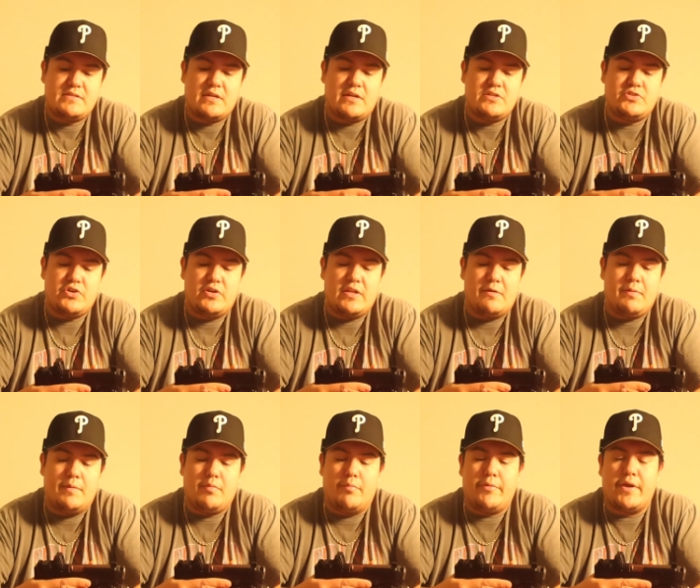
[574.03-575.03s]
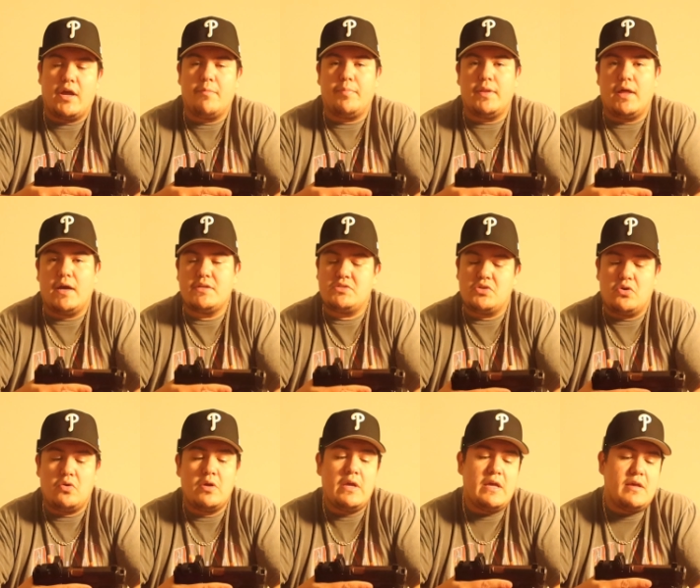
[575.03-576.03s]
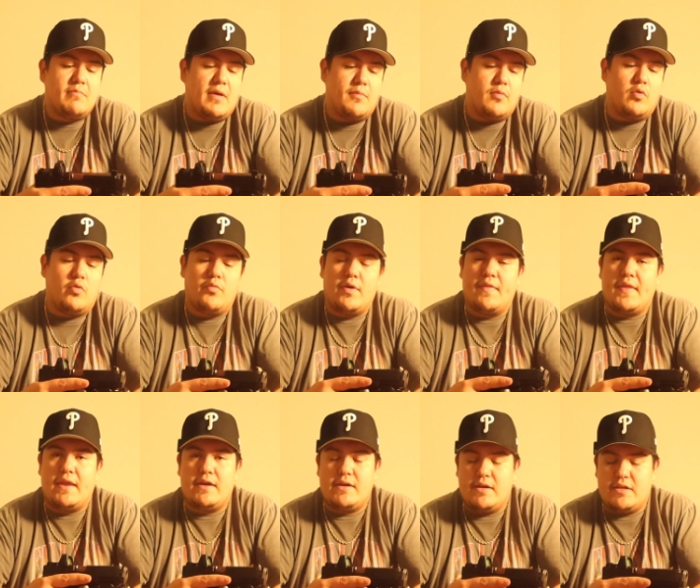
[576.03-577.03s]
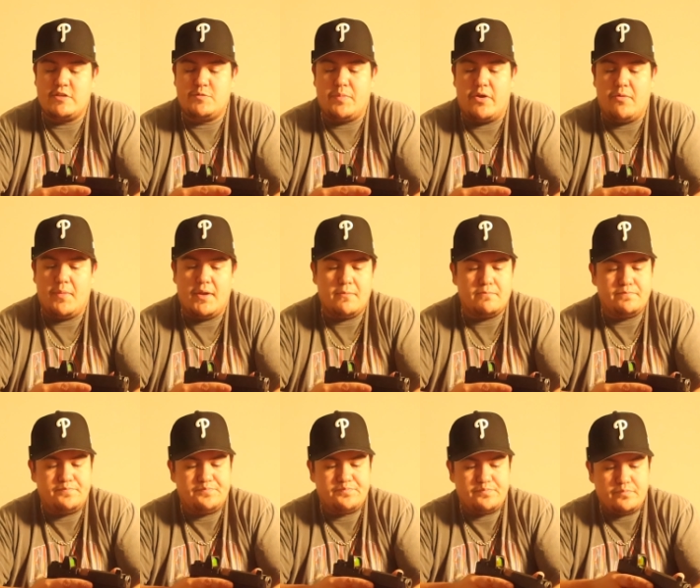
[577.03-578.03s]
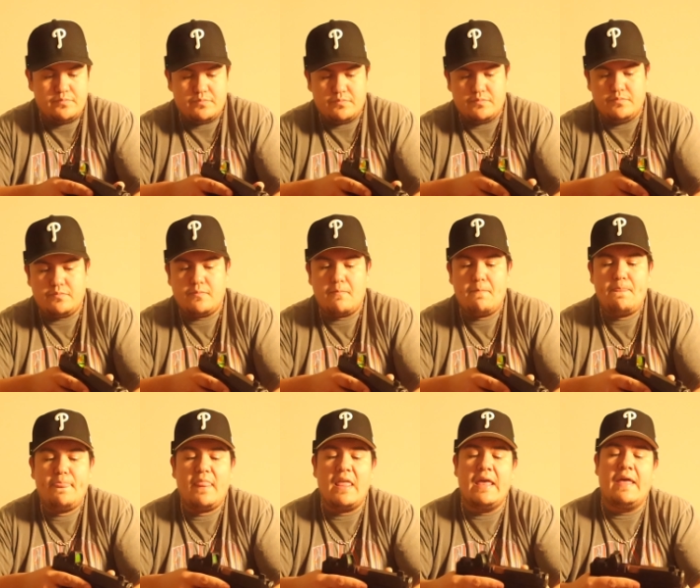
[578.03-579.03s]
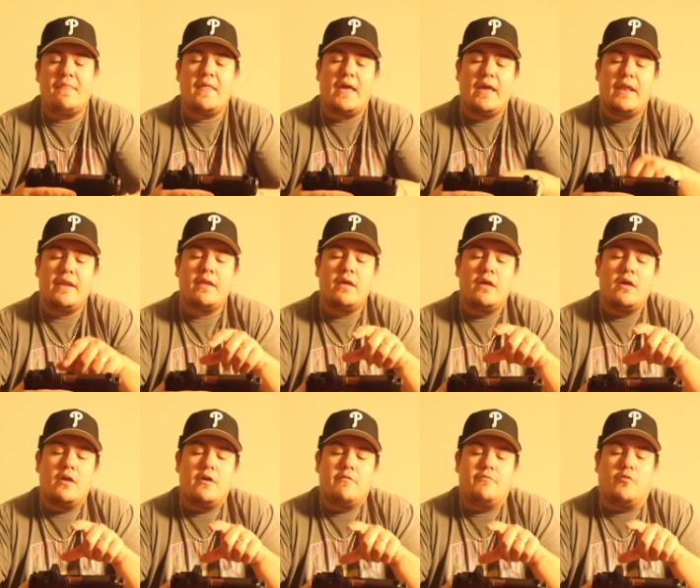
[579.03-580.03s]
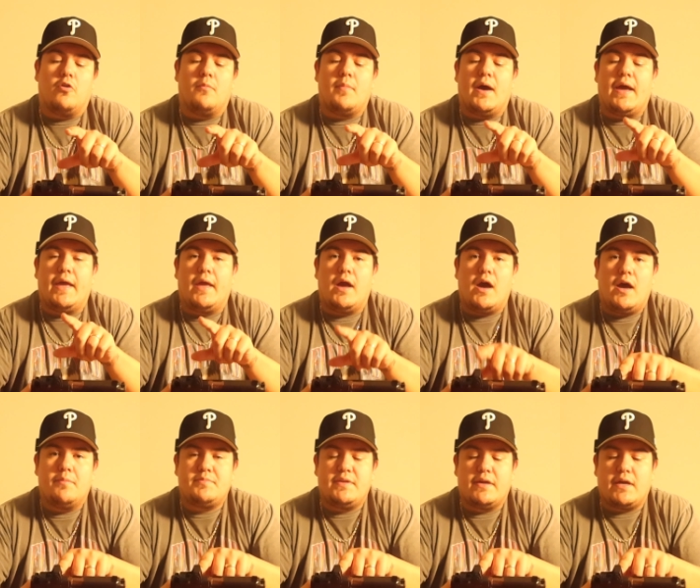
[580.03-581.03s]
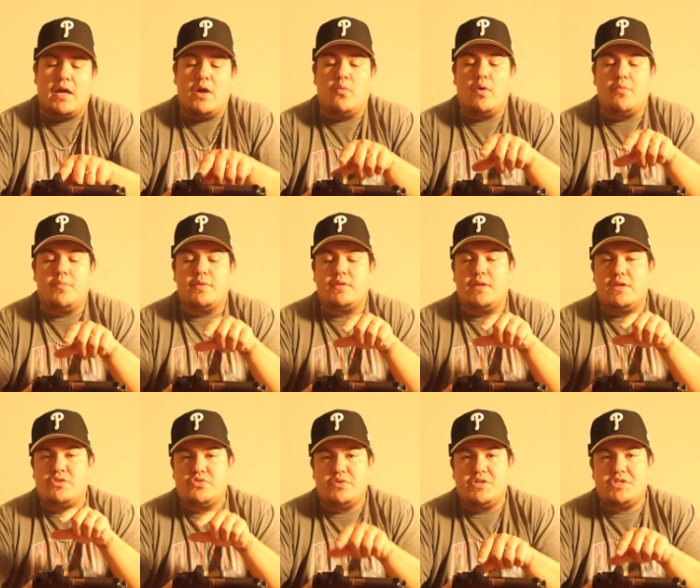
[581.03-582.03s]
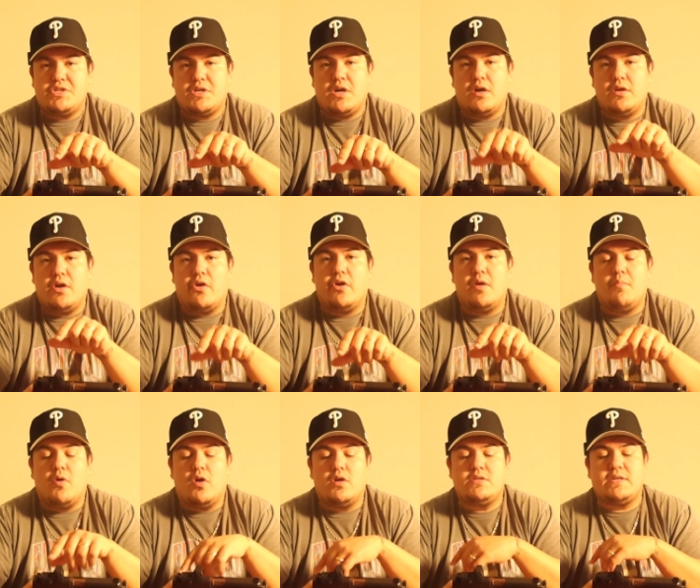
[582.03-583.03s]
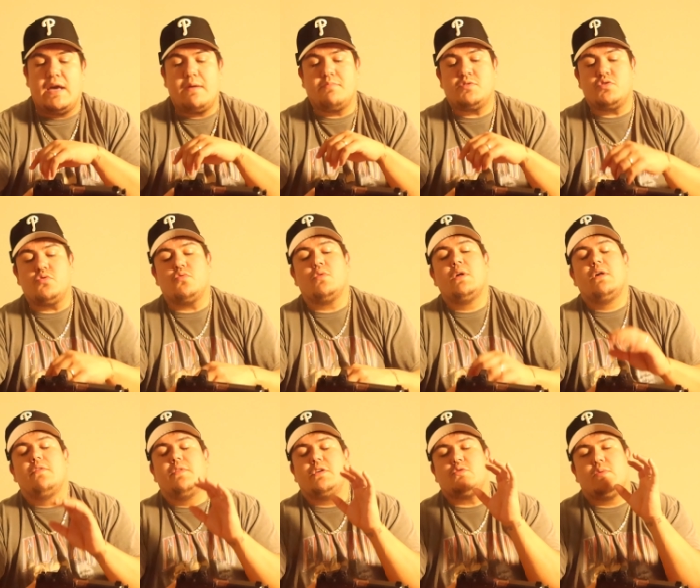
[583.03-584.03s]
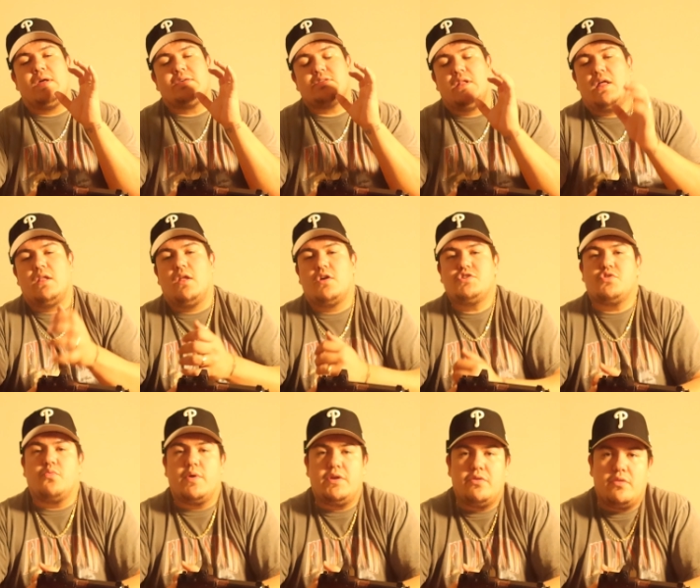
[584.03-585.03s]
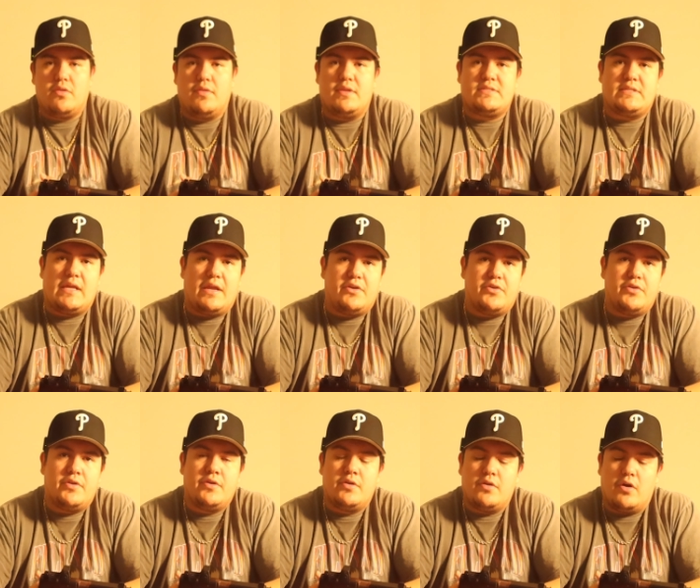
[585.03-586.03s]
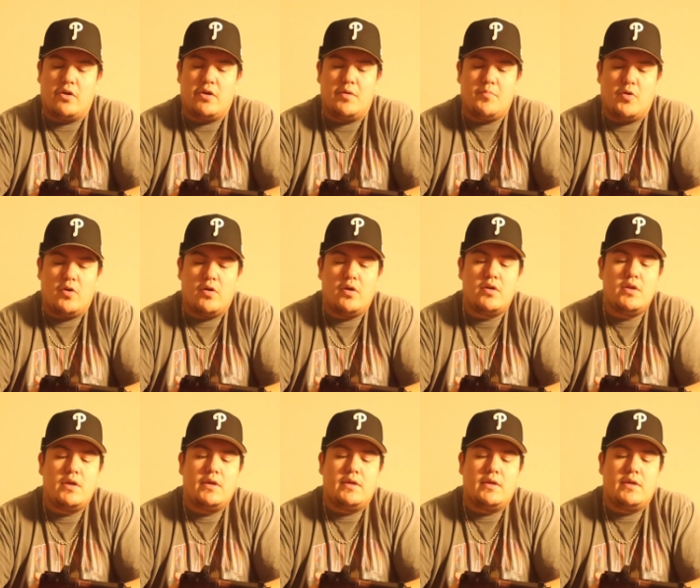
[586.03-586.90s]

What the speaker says: concern that people bring up a lot. So maybe we'll run that in an experiment. And then for my optic, I went with the Trijicon RMR Type 2. This one has a lot larger window than the standard RMR,